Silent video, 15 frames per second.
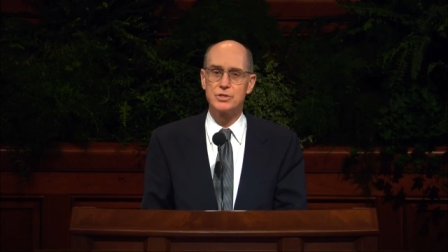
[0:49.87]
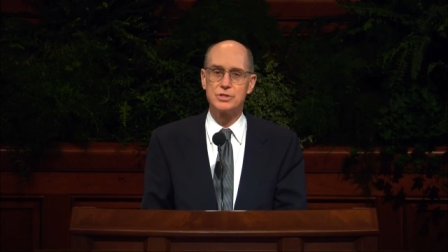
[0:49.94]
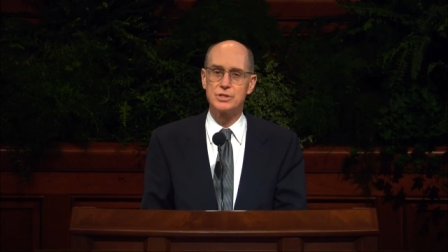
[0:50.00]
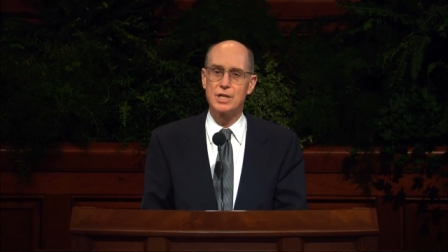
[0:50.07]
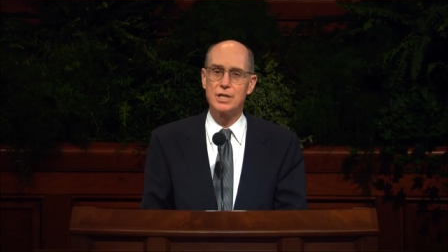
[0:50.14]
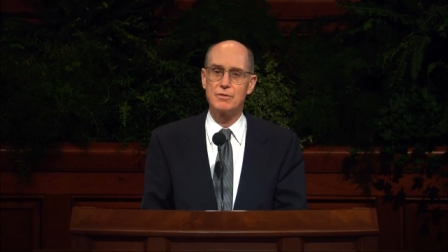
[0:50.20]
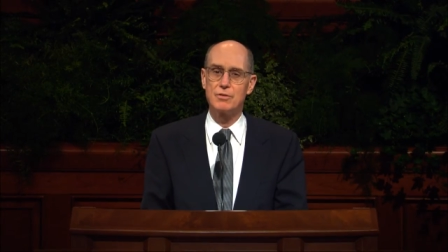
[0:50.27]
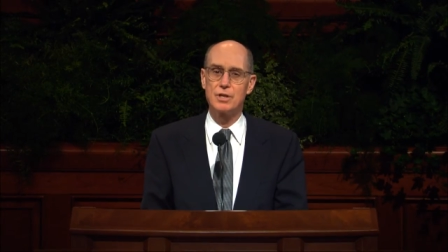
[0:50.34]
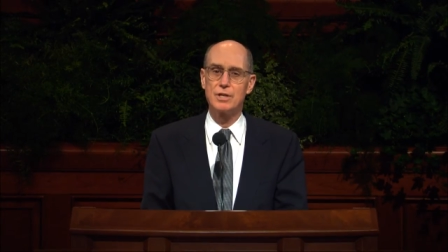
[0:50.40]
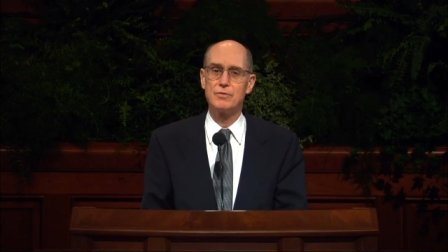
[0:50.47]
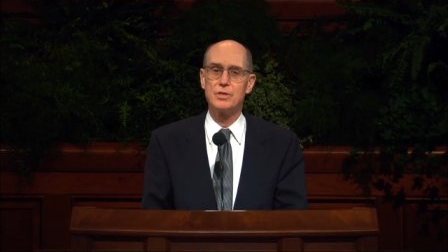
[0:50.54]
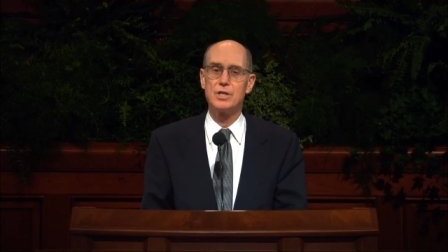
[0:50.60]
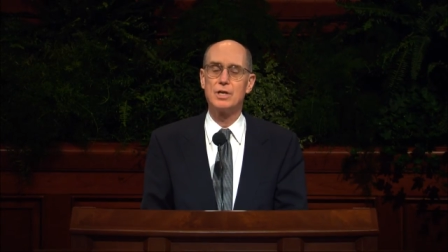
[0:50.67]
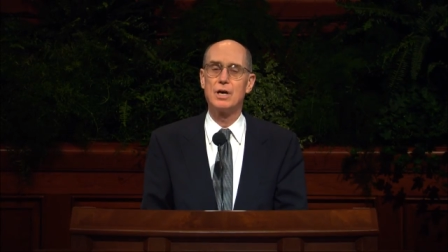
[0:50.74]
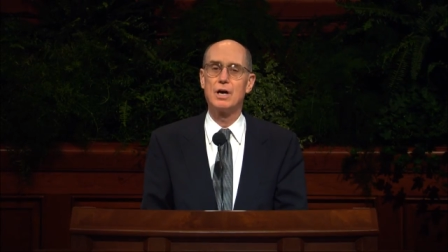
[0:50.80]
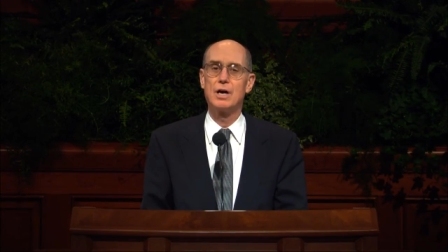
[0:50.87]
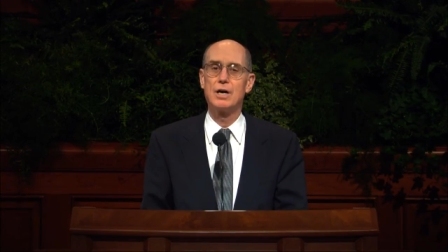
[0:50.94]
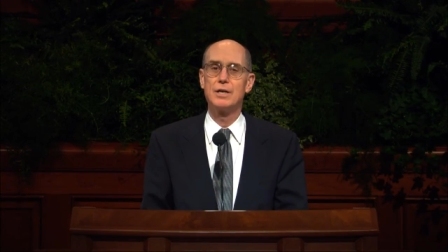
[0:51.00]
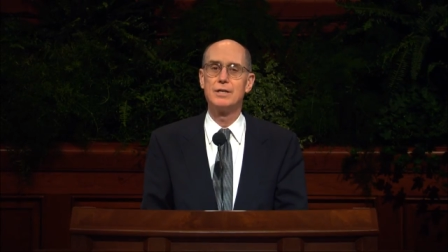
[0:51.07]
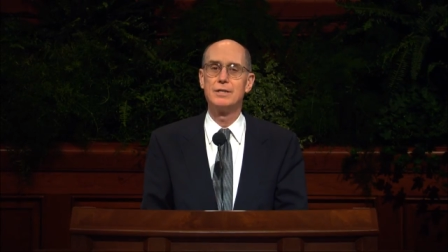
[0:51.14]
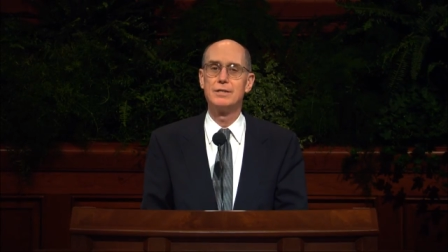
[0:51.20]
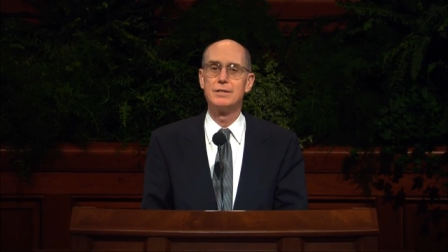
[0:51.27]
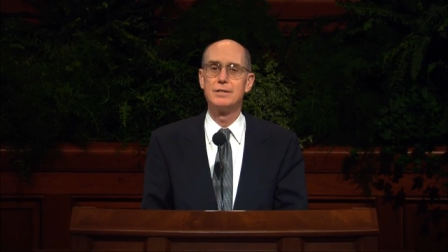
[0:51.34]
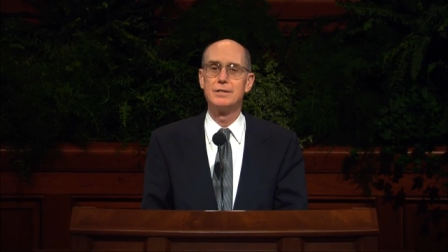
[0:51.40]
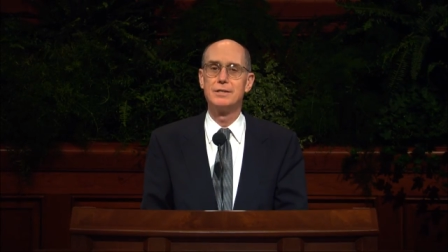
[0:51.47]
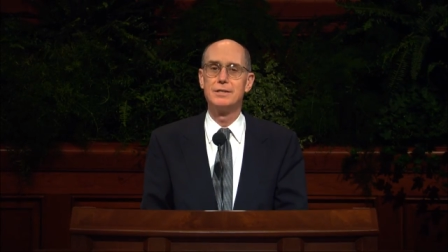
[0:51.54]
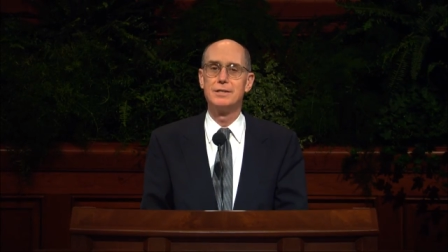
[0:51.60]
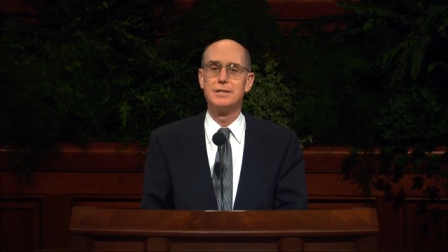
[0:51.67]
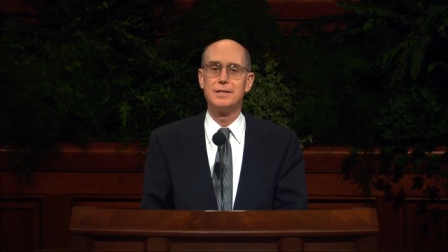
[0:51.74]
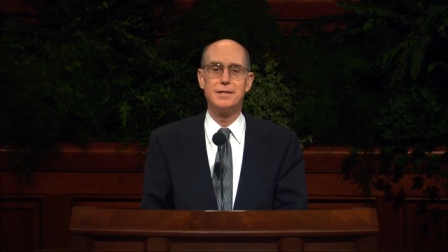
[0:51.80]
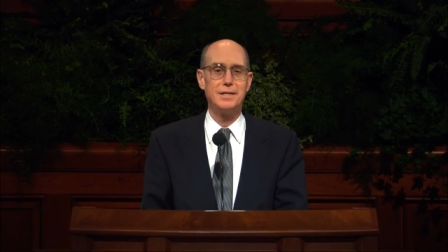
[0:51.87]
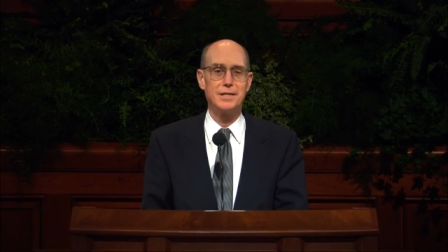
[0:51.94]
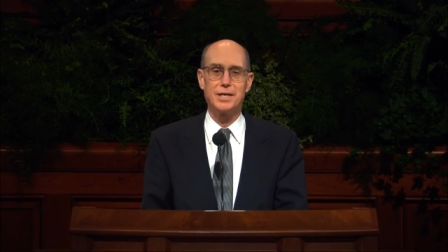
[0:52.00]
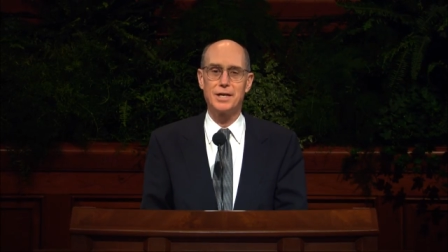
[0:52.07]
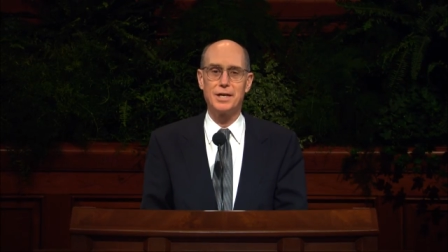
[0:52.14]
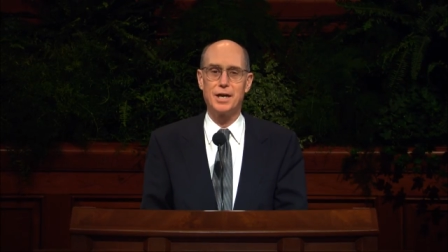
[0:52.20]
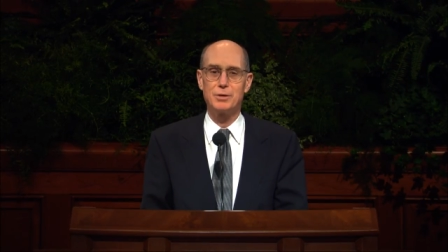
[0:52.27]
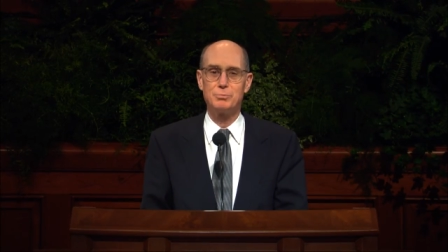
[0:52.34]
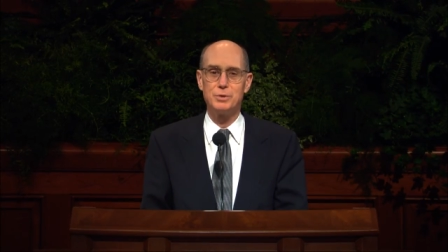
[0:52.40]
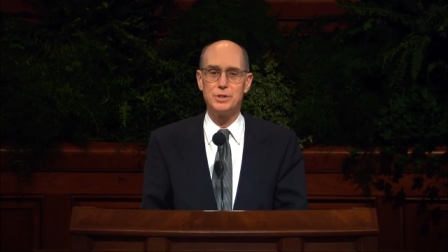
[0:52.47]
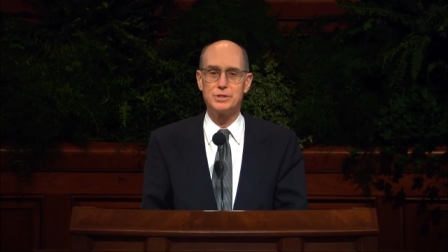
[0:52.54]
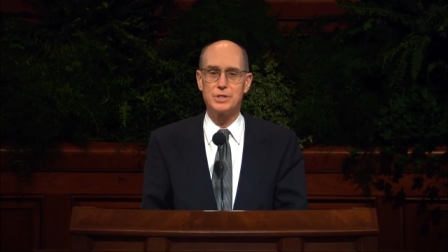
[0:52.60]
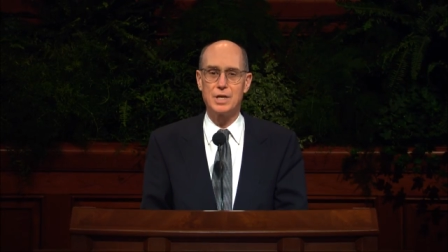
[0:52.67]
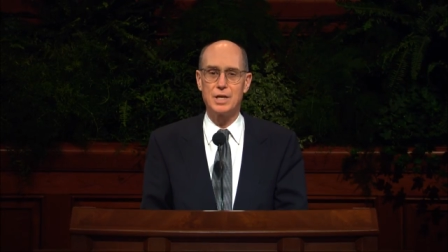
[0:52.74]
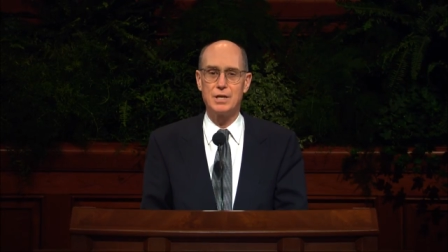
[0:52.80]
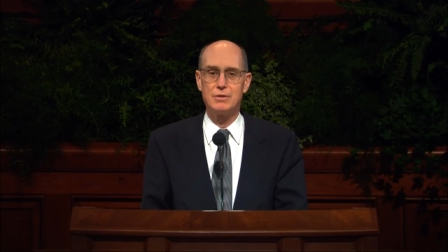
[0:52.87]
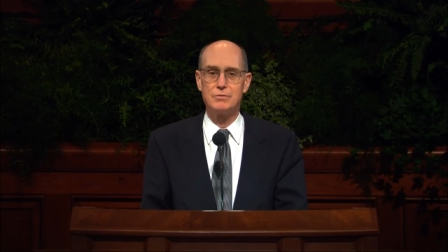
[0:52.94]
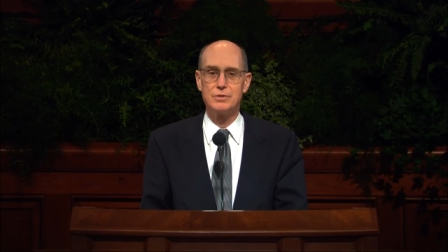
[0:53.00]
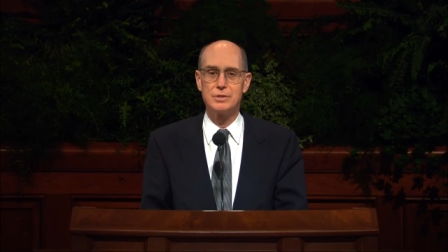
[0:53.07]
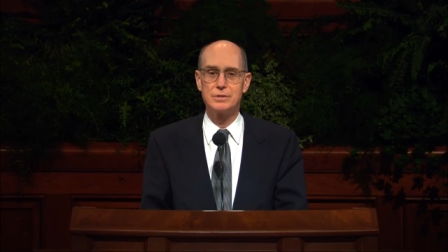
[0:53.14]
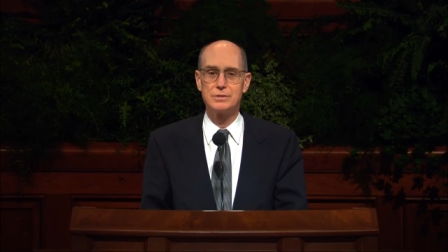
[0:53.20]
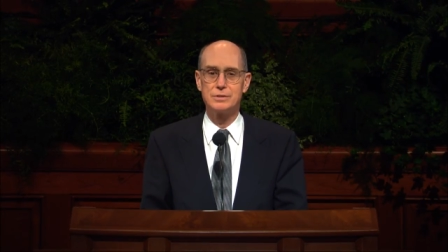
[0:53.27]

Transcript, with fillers: Son of the living God, he cannot be saved.